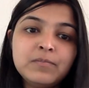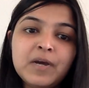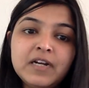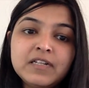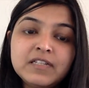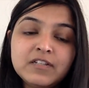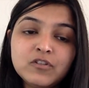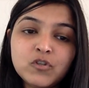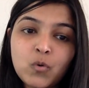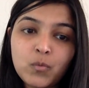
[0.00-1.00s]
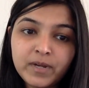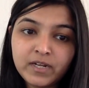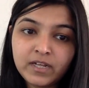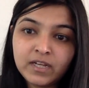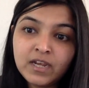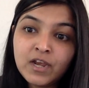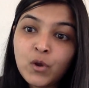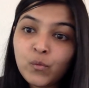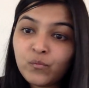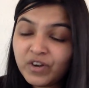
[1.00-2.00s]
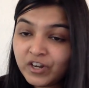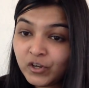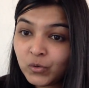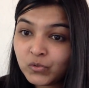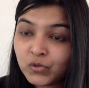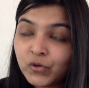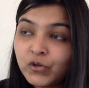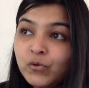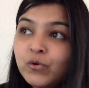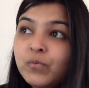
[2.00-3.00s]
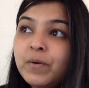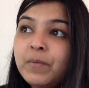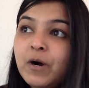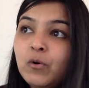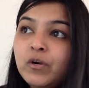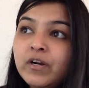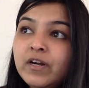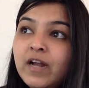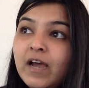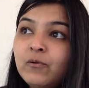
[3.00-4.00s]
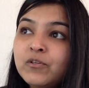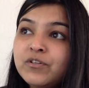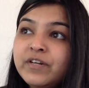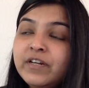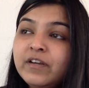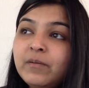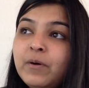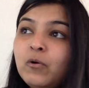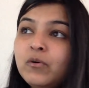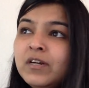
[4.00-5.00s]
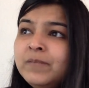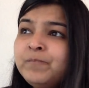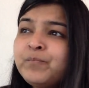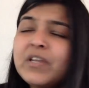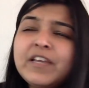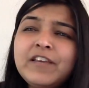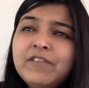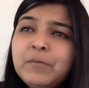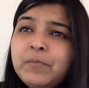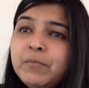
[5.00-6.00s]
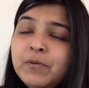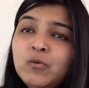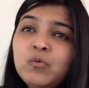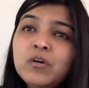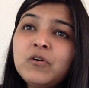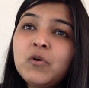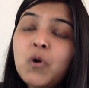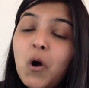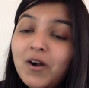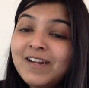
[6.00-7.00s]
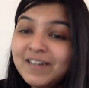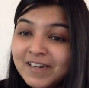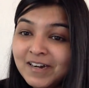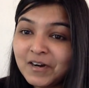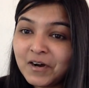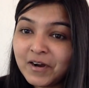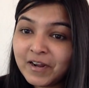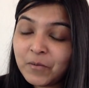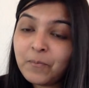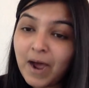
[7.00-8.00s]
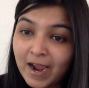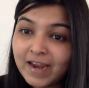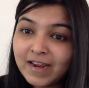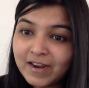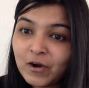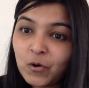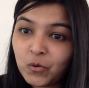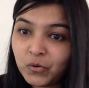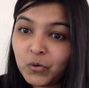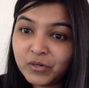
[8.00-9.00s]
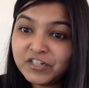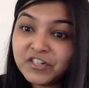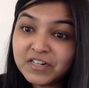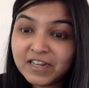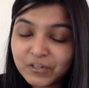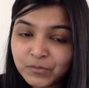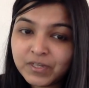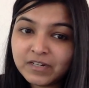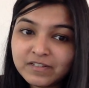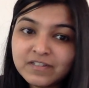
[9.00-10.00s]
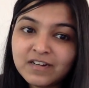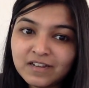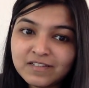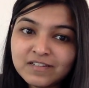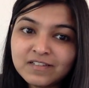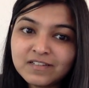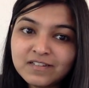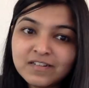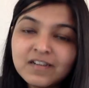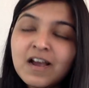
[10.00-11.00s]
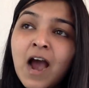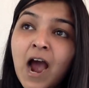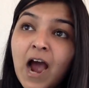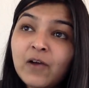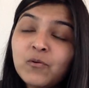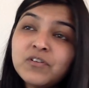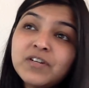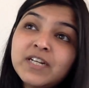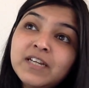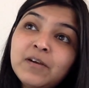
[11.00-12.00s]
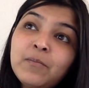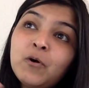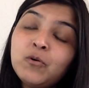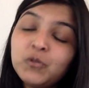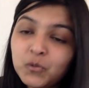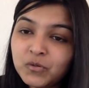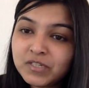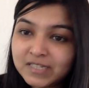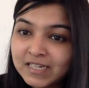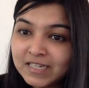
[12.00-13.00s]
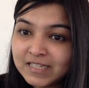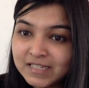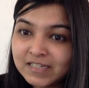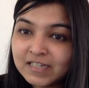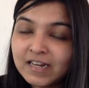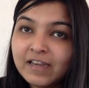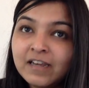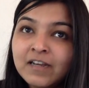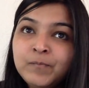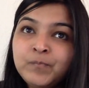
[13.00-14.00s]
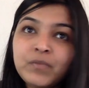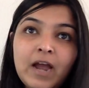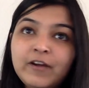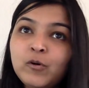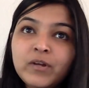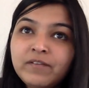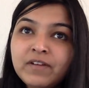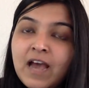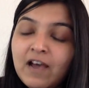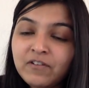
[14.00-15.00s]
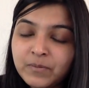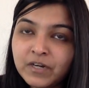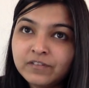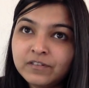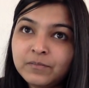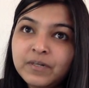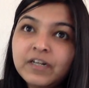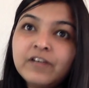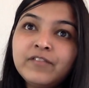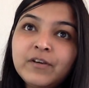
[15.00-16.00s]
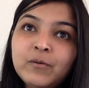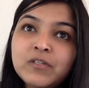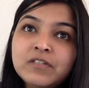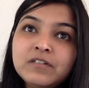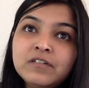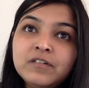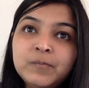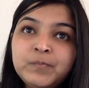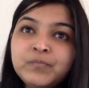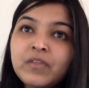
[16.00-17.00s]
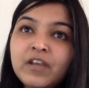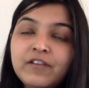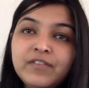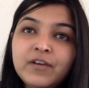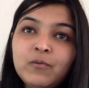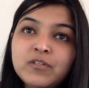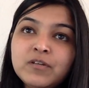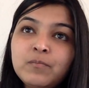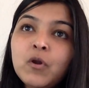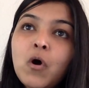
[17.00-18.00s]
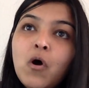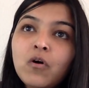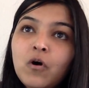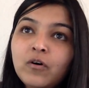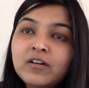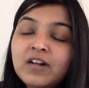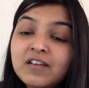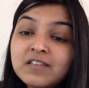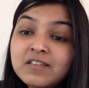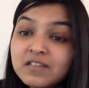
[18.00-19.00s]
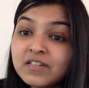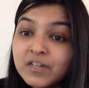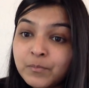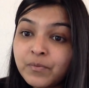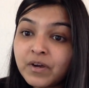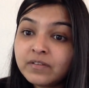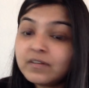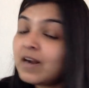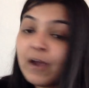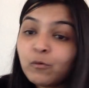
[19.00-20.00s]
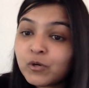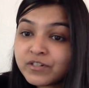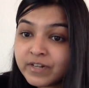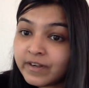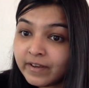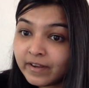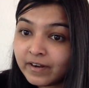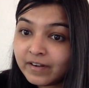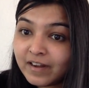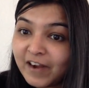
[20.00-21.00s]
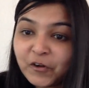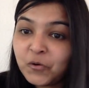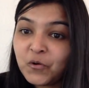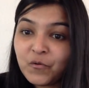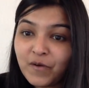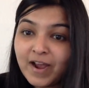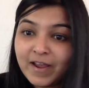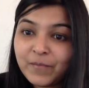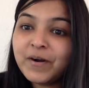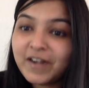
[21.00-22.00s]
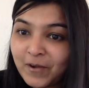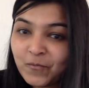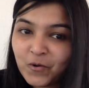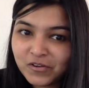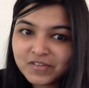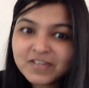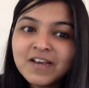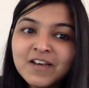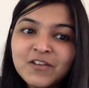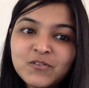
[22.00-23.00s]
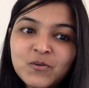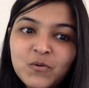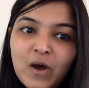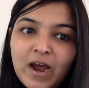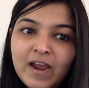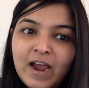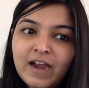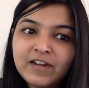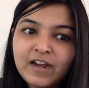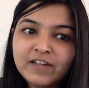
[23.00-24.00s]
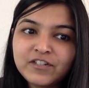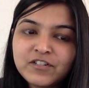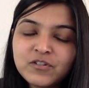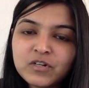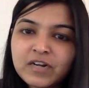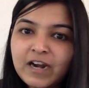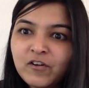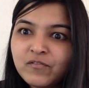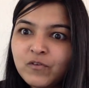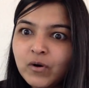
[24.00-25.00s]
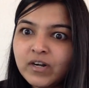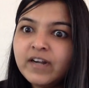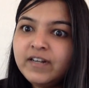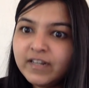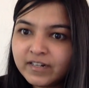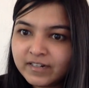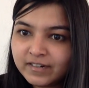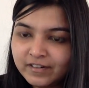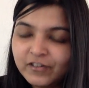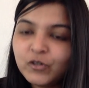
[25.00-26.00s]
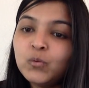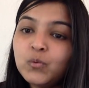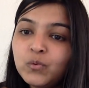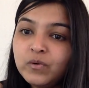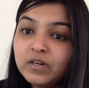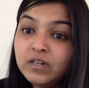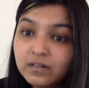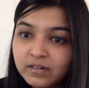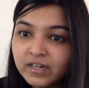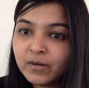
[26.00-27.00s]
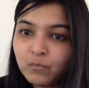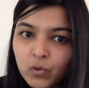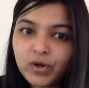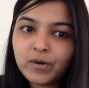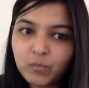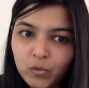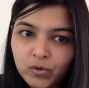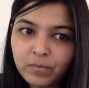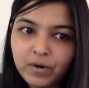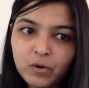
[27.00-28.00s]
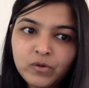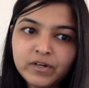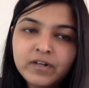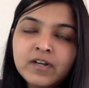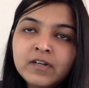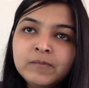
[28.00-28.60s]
I had seen so many videos on YouTube about it. I was reading about even people who were not in my original experience narcissistic. I was reading about those things. Like, I don't even have a brother, but if there was a blog on a narcissistic brother, I was reading it. I don't know why, but I was. So I just kind of got addicted to learning more and more about it.